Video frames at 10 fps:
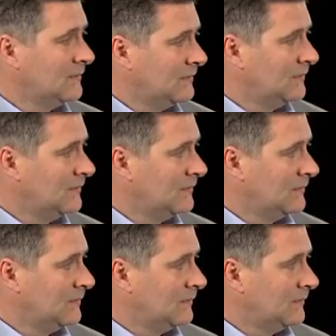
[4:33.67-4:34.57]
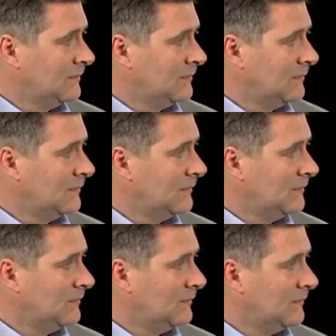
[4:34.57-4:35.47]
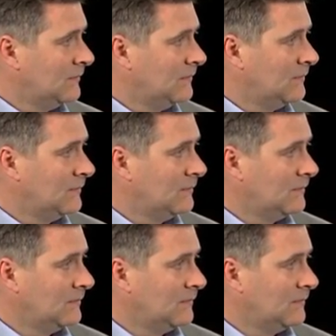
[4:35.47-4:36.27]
[no speech]